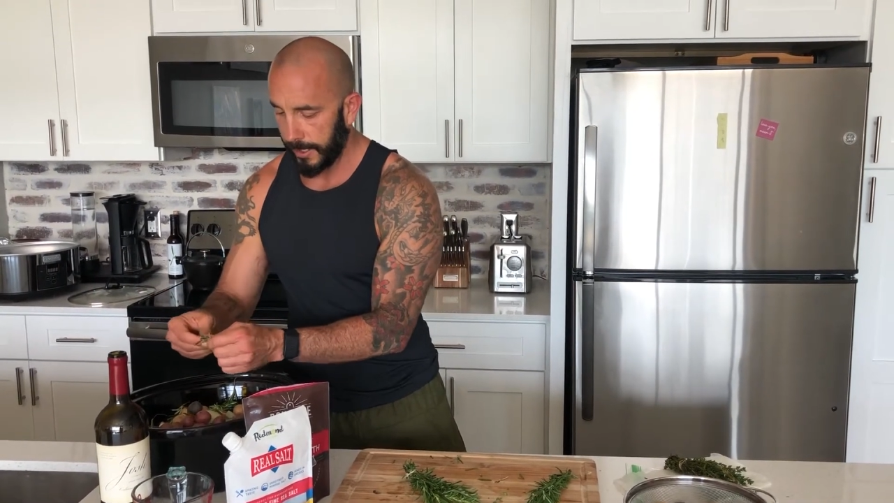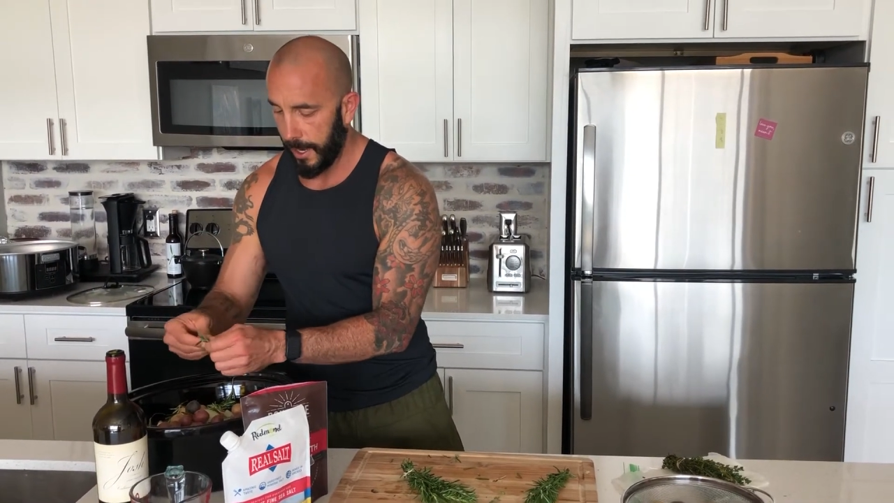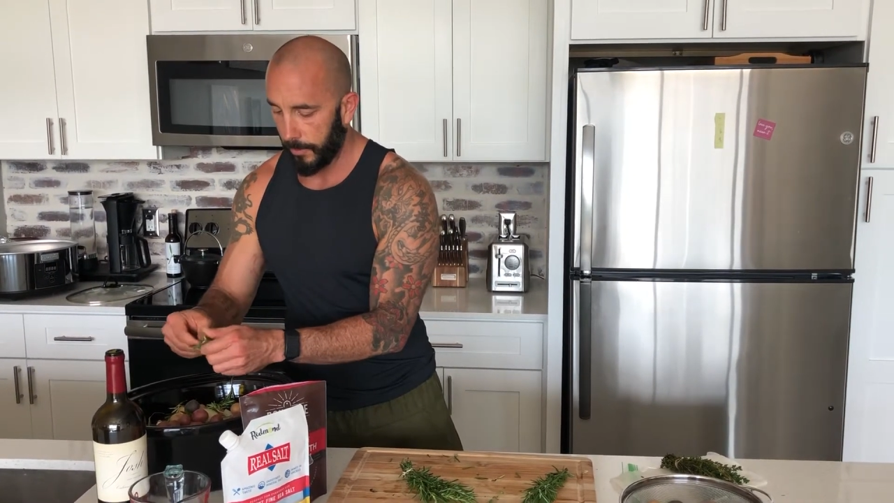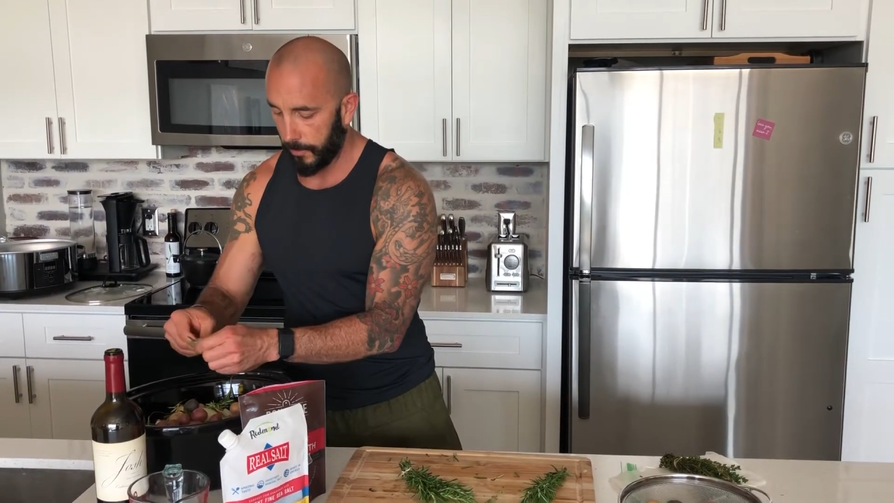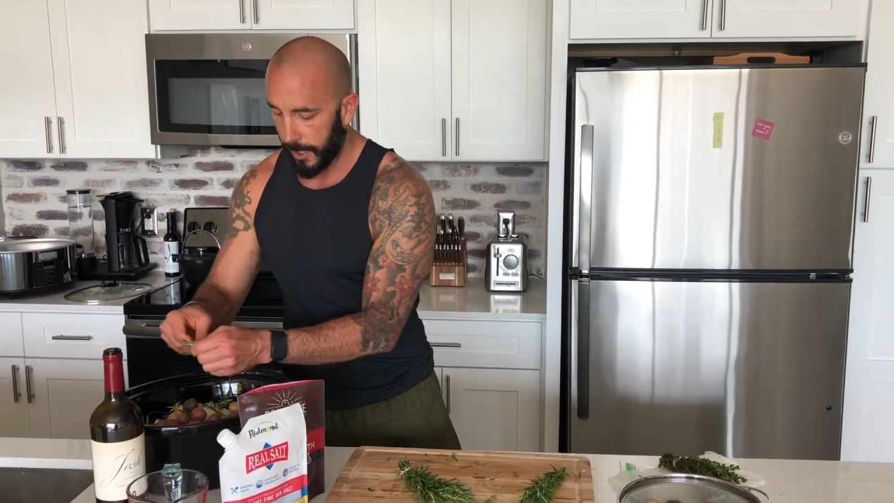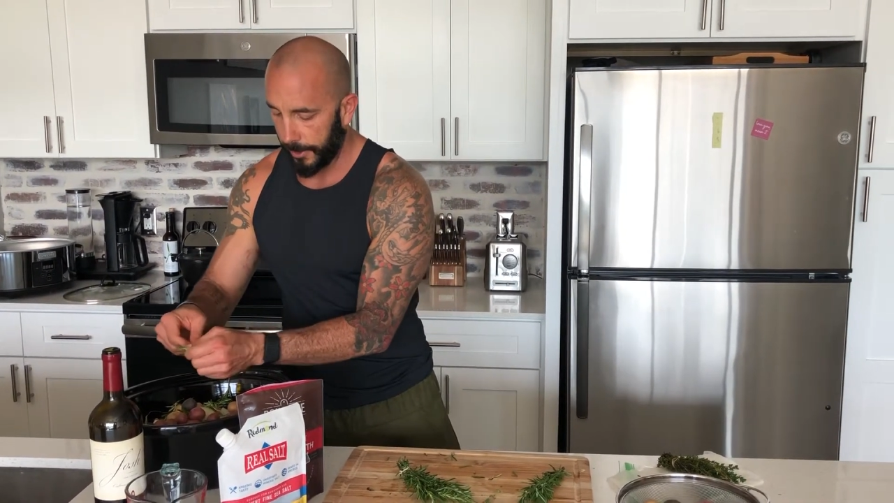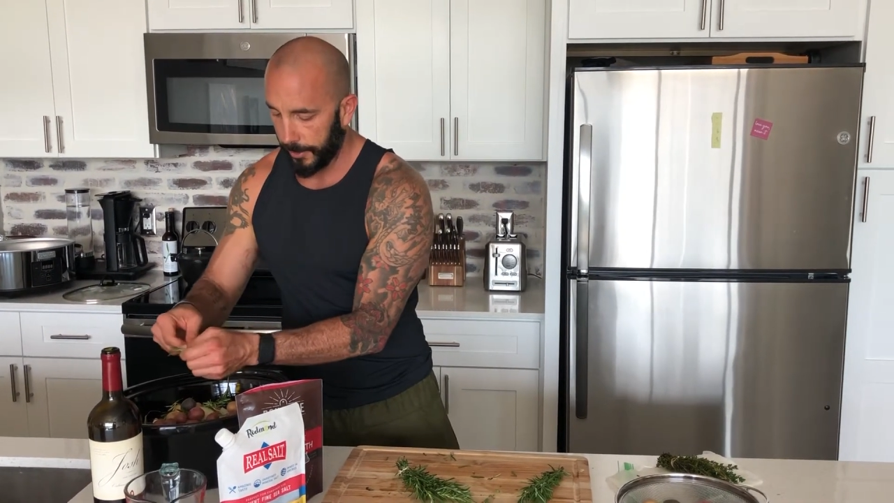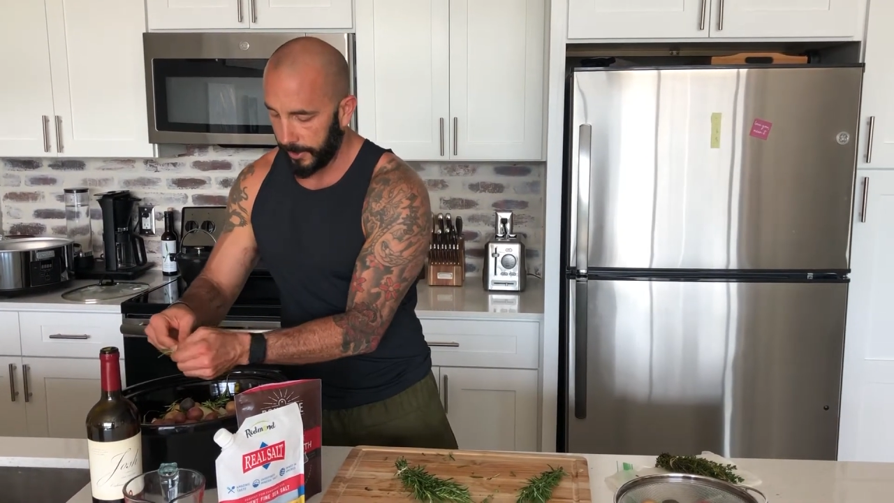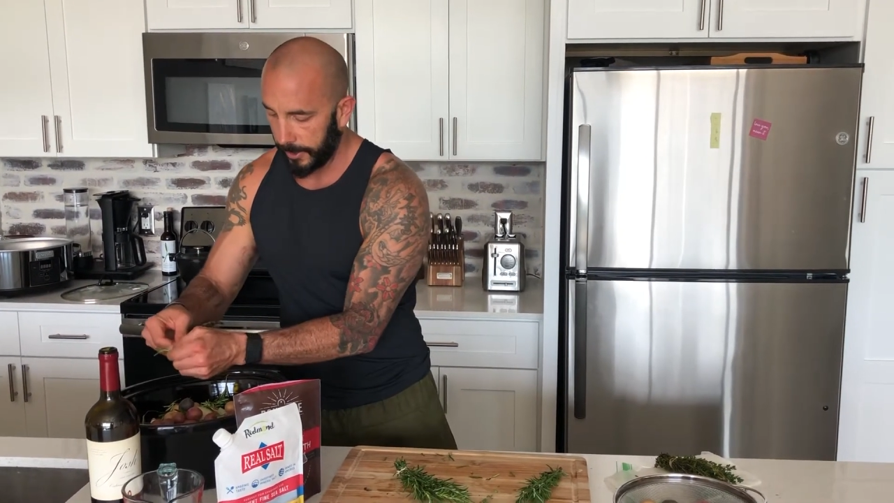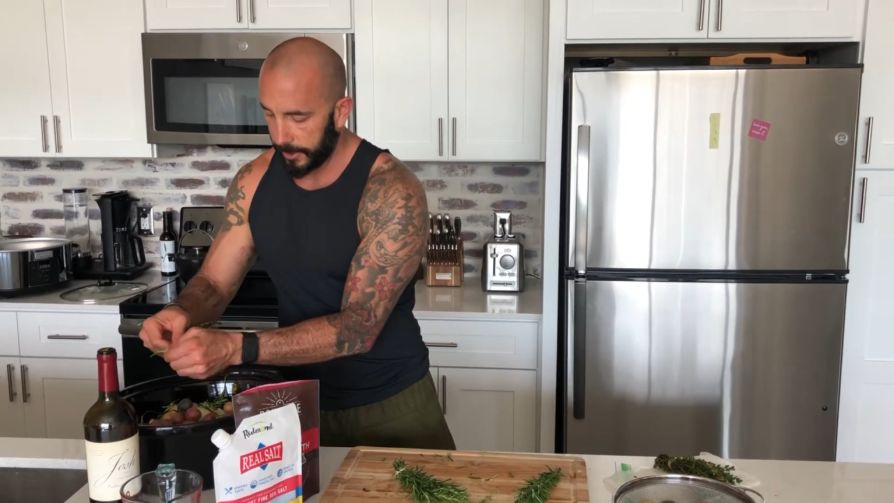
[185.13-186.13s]
down while you're
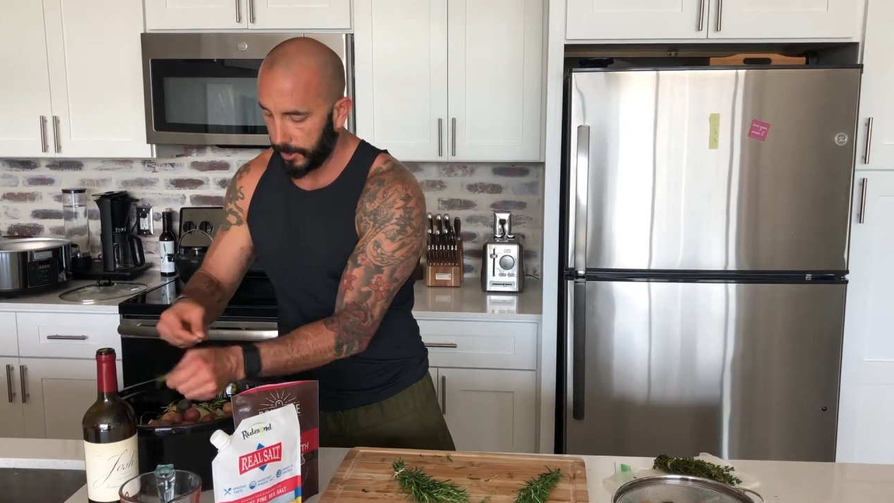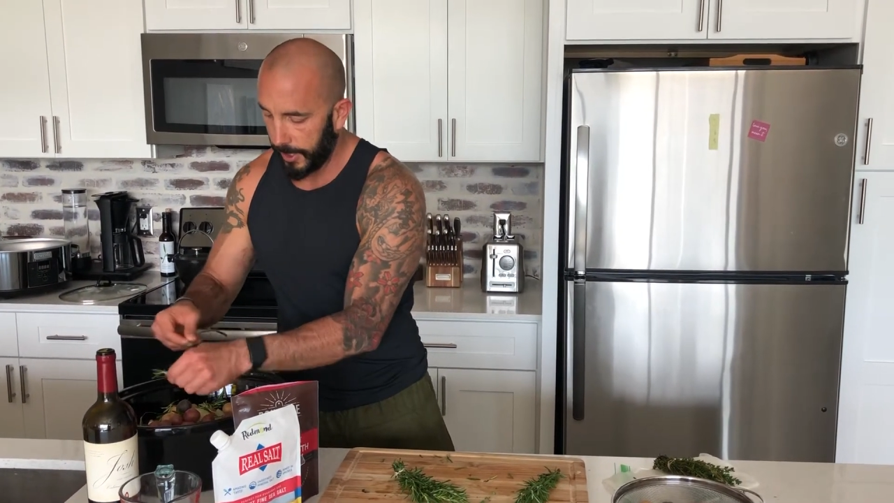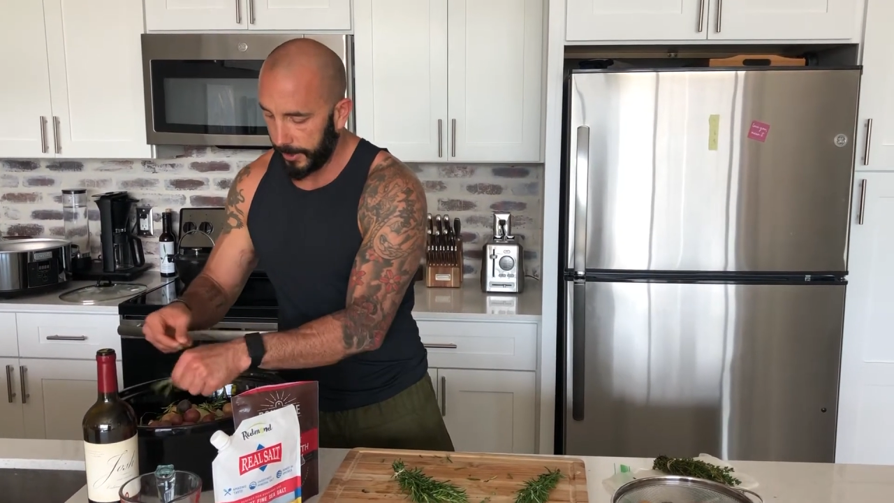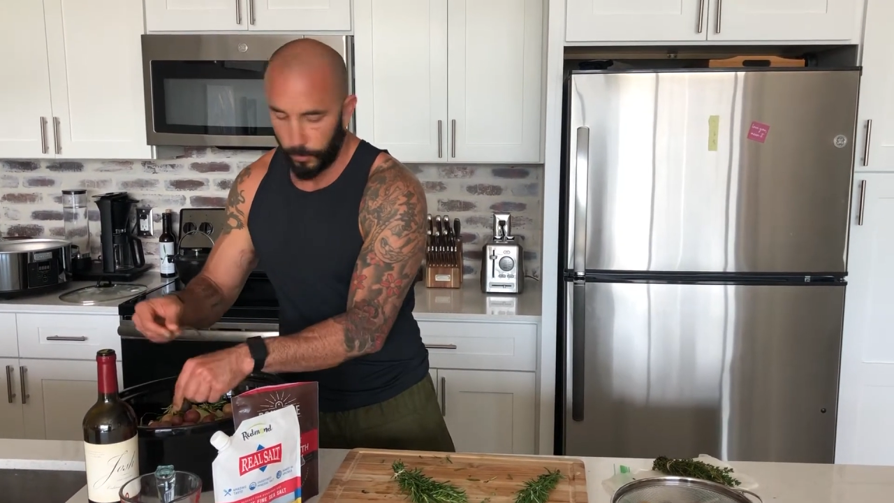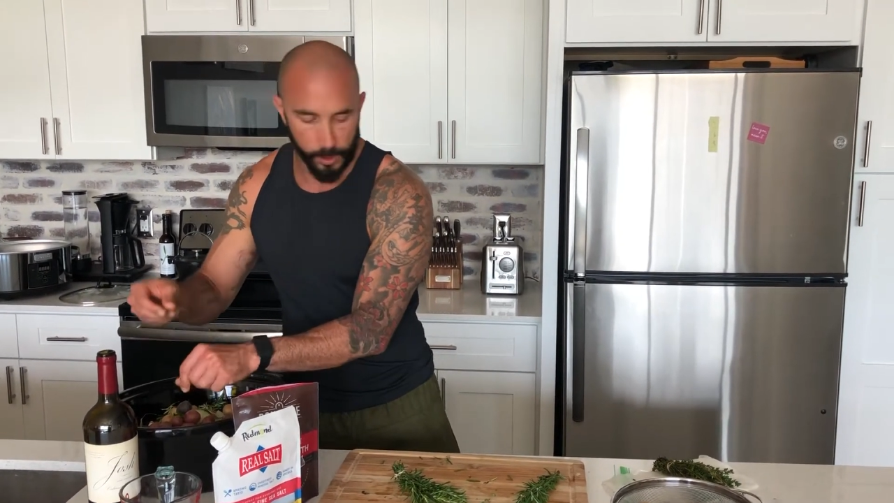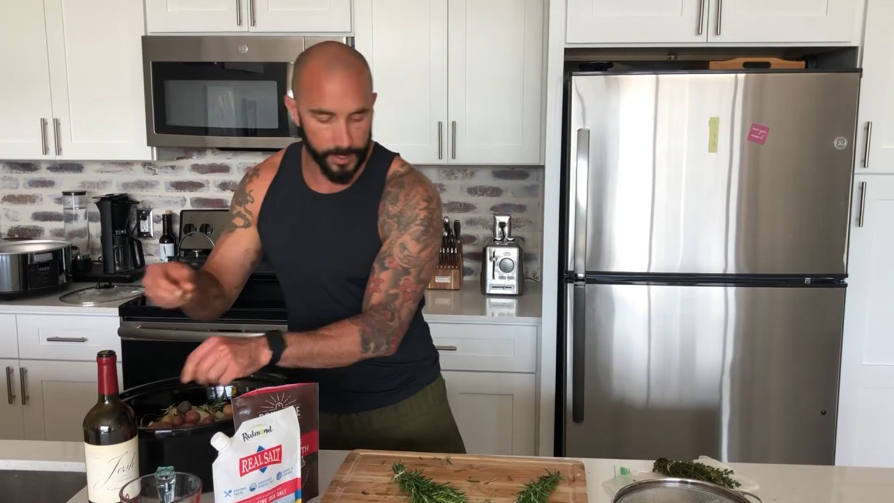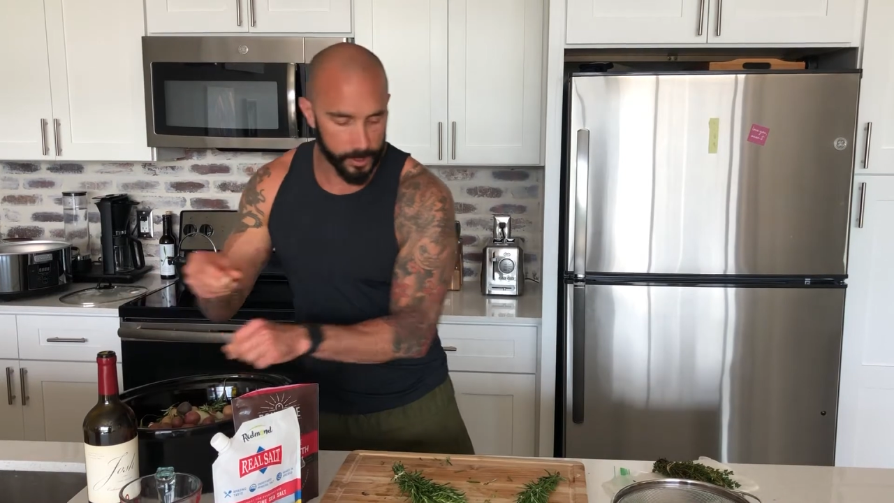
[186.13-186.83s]
doing it, so you don't have to worry about